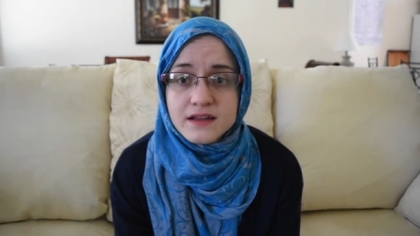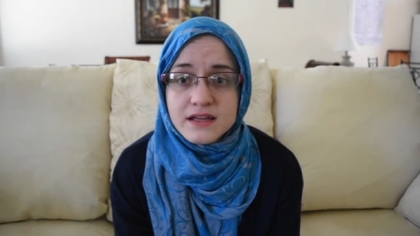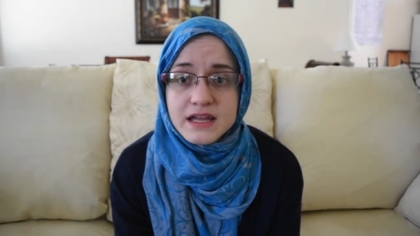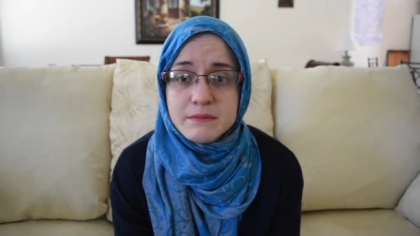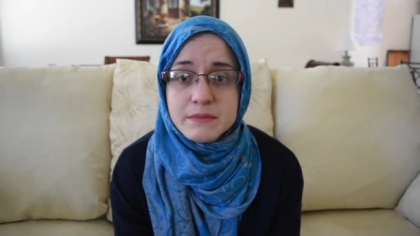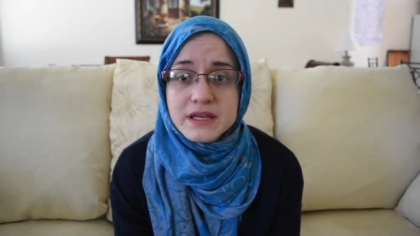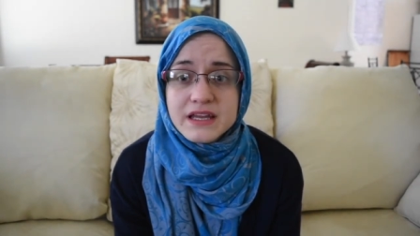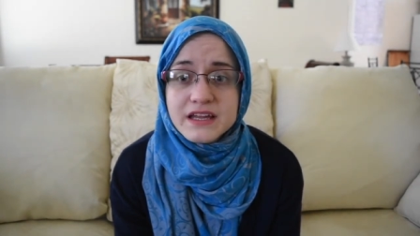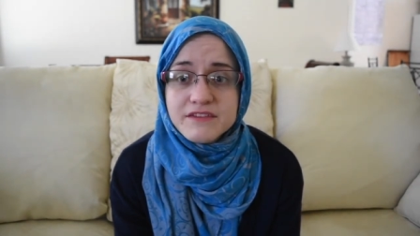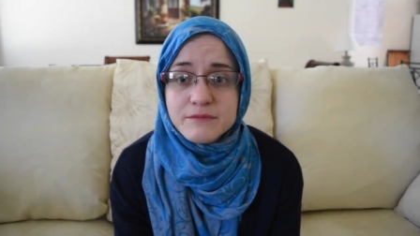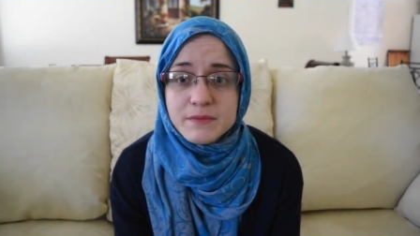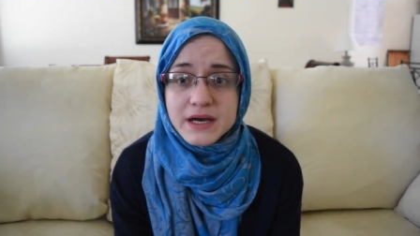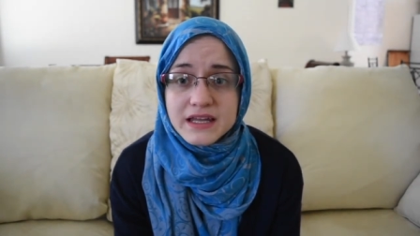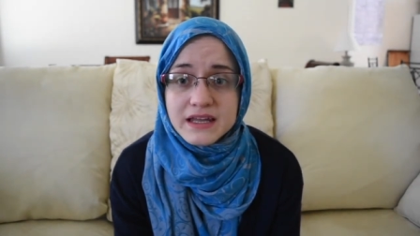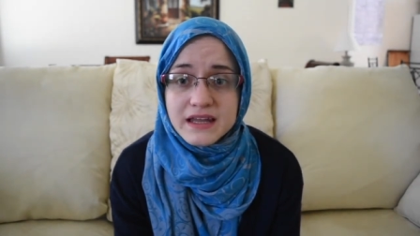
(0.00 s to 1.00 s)
Let me live
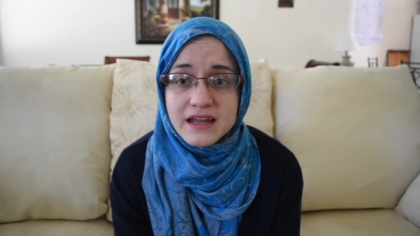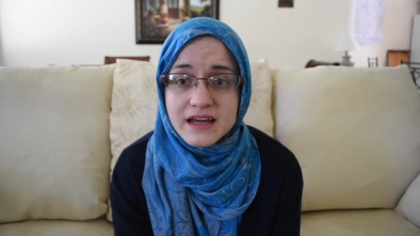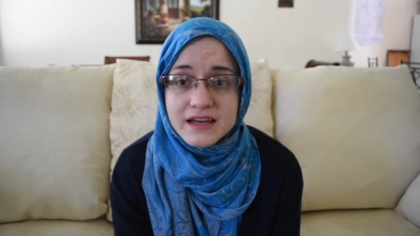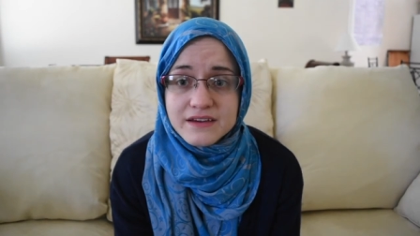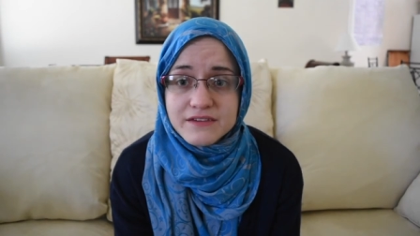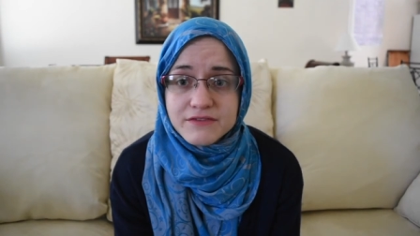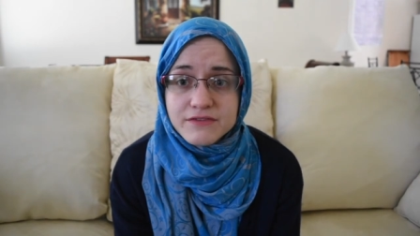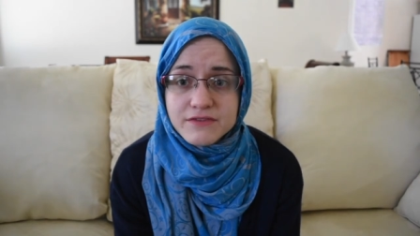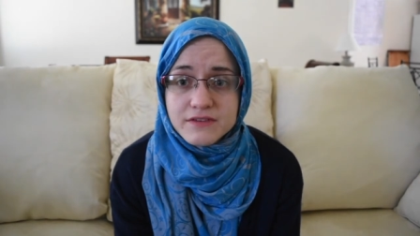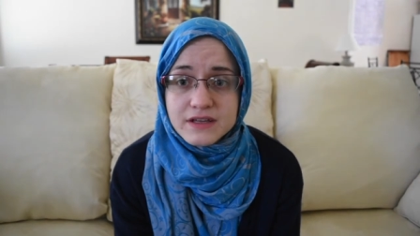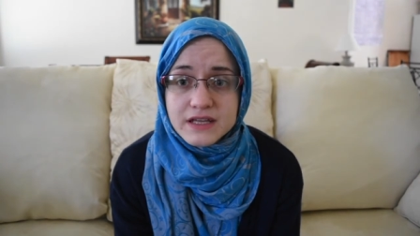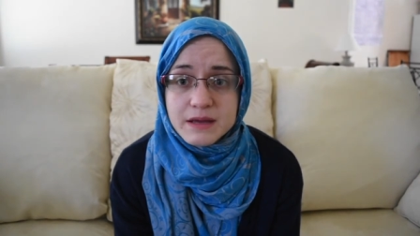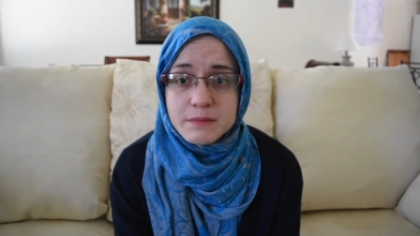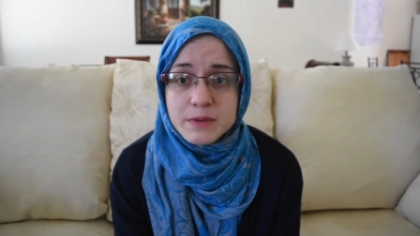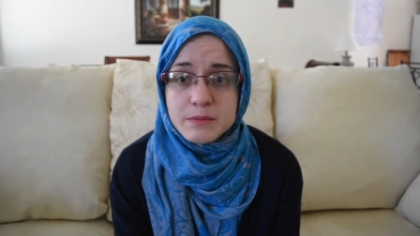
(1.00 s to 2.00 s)
my life.
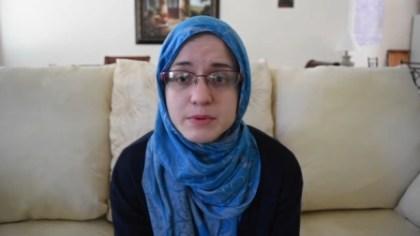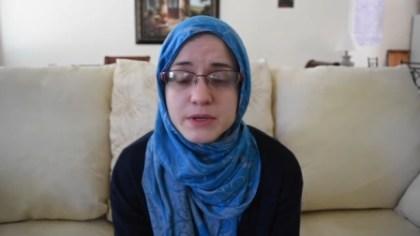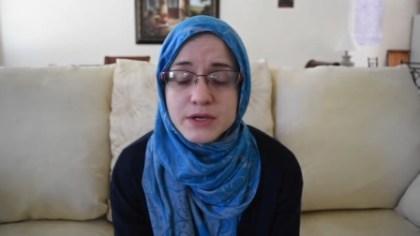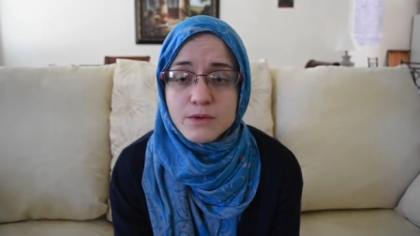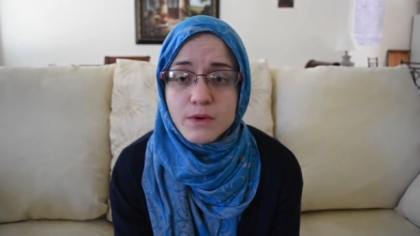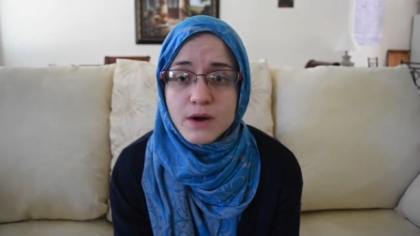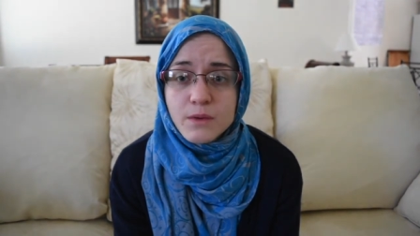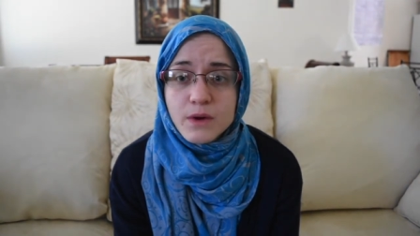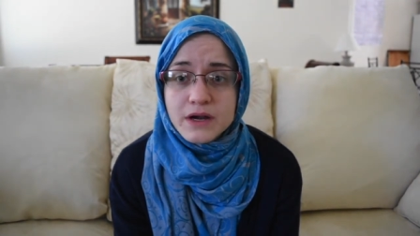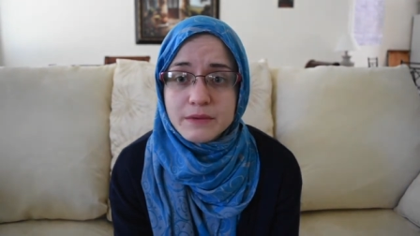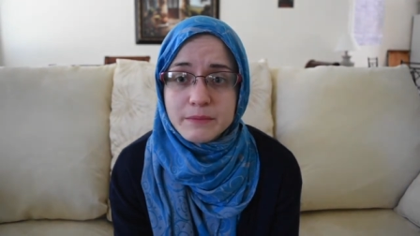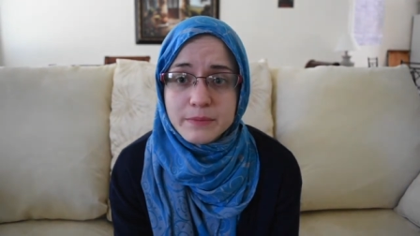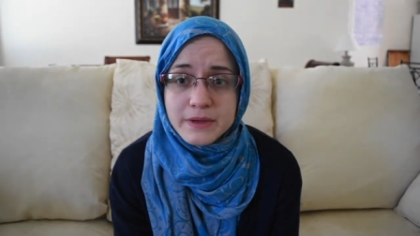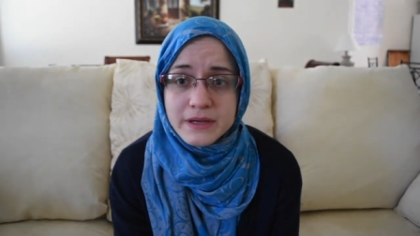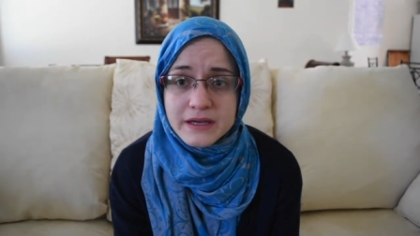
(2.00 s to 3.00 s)
Let me be who I want
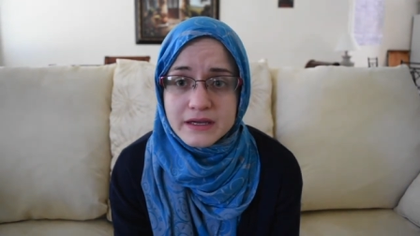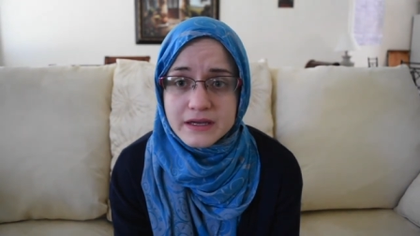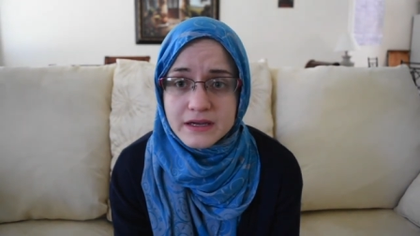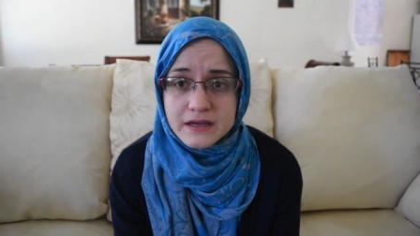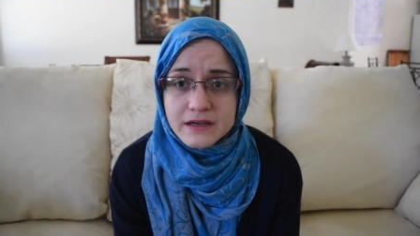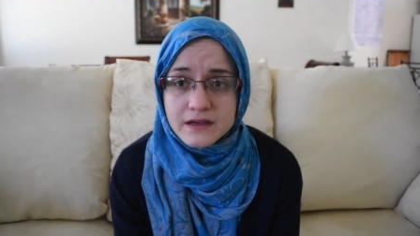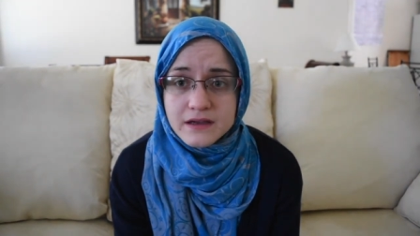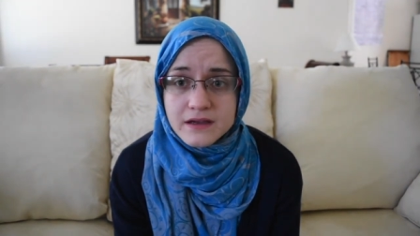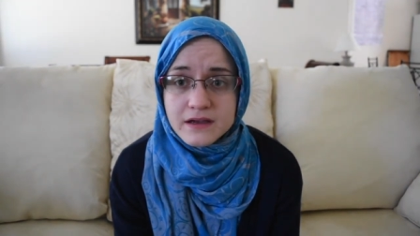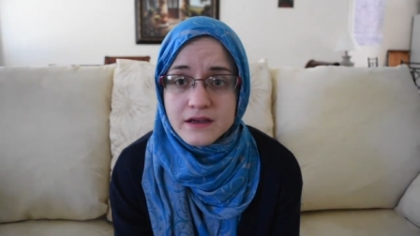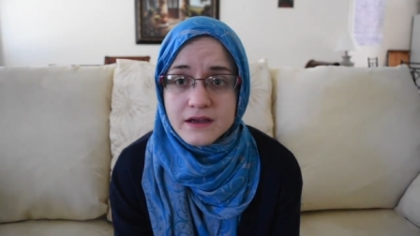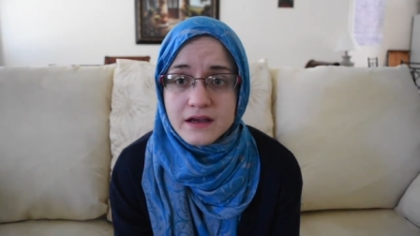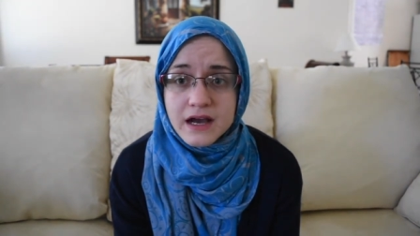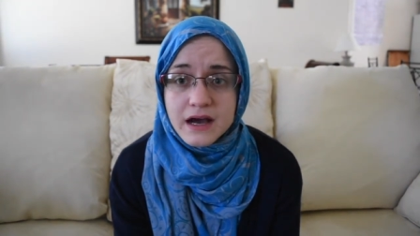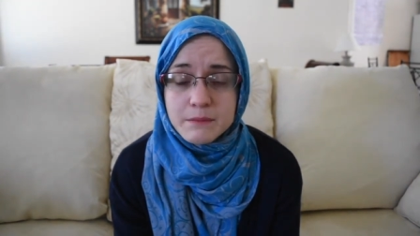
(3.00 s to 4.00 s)
to be.
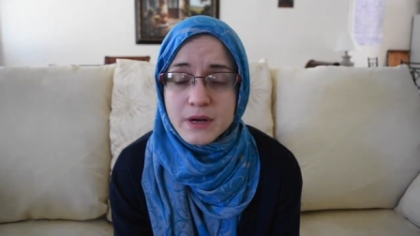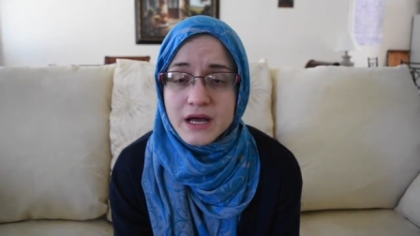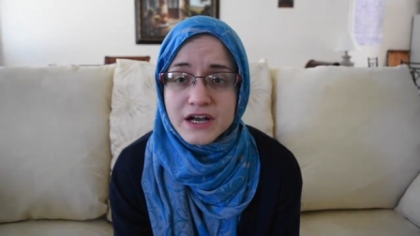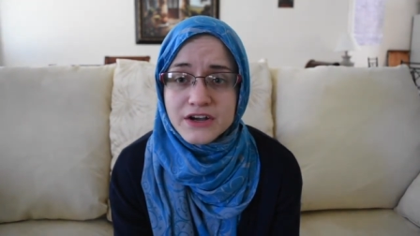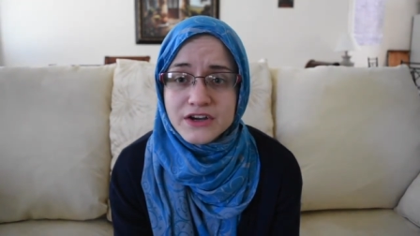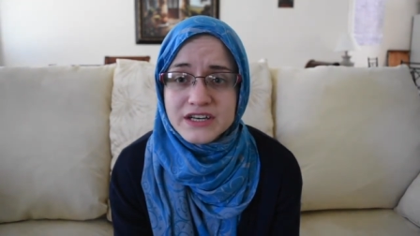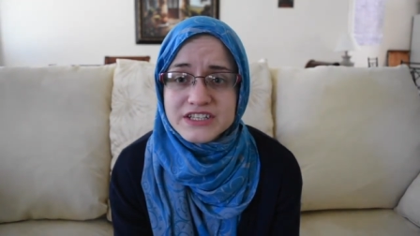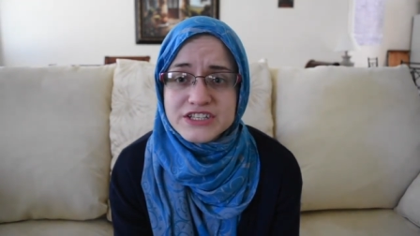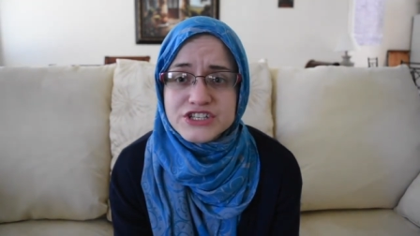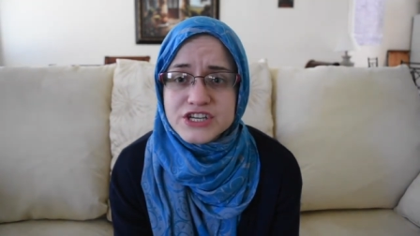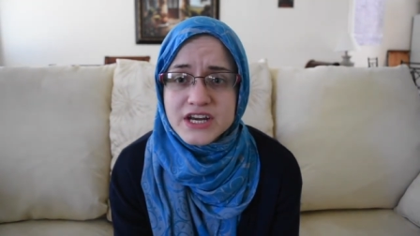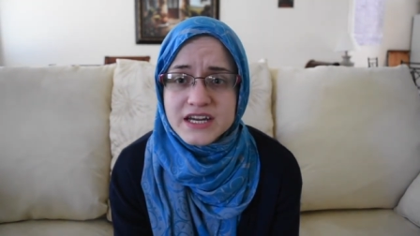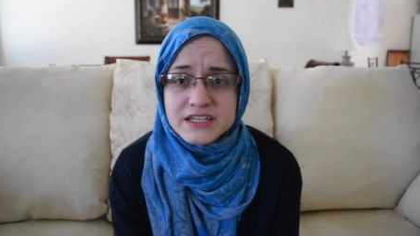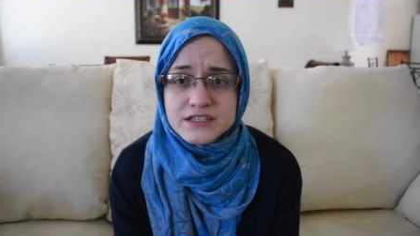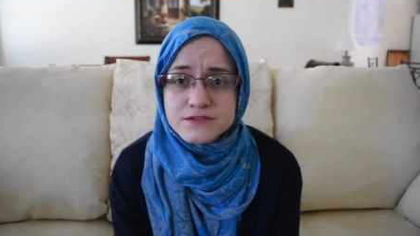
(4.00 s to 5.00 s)
I'm not going to
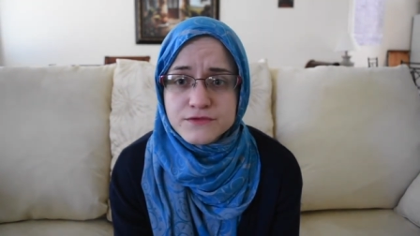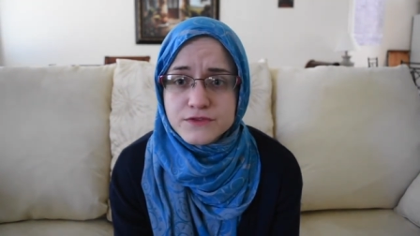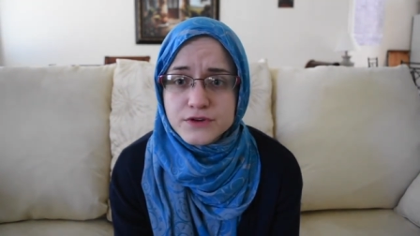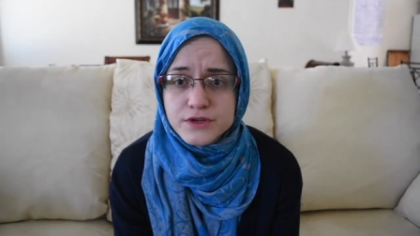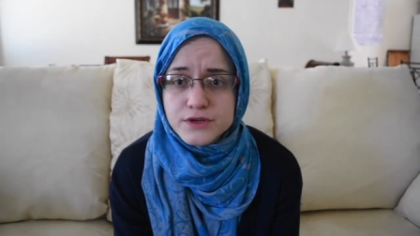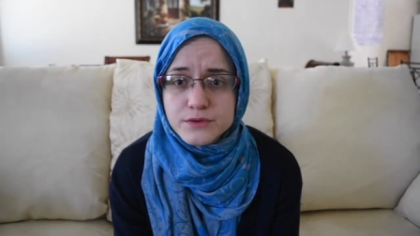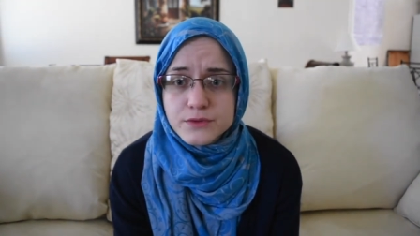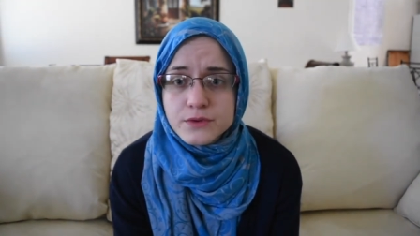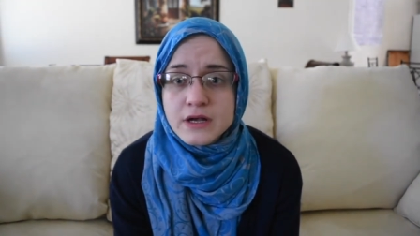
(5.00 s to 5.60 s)
change for you.